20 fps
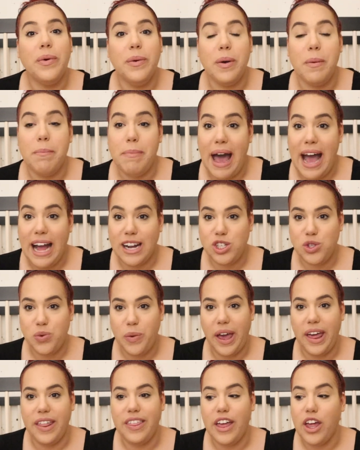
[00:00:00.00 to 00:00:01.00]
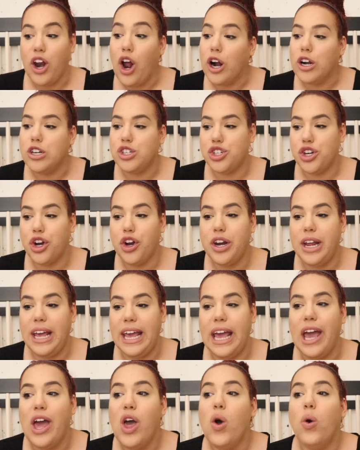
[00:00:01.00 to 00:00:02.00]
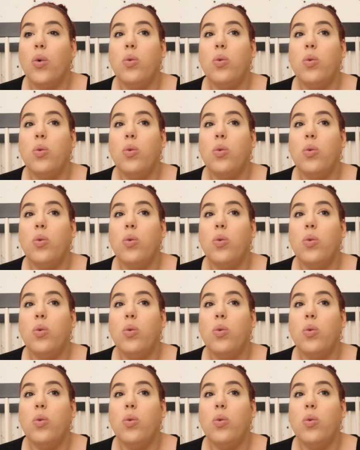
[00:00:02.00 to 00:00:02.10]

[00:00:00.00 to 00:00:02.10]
we were matched with in our journey